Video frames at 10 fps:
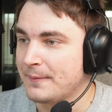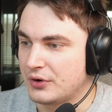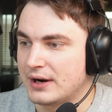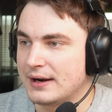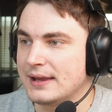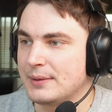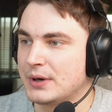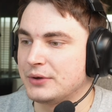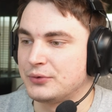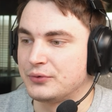You are not
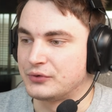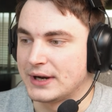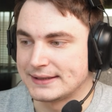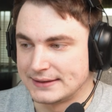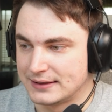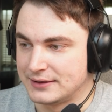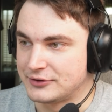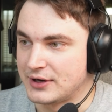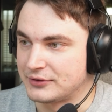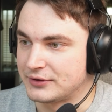about to drastically
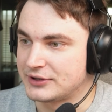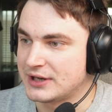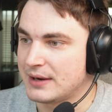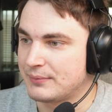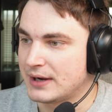change the shape,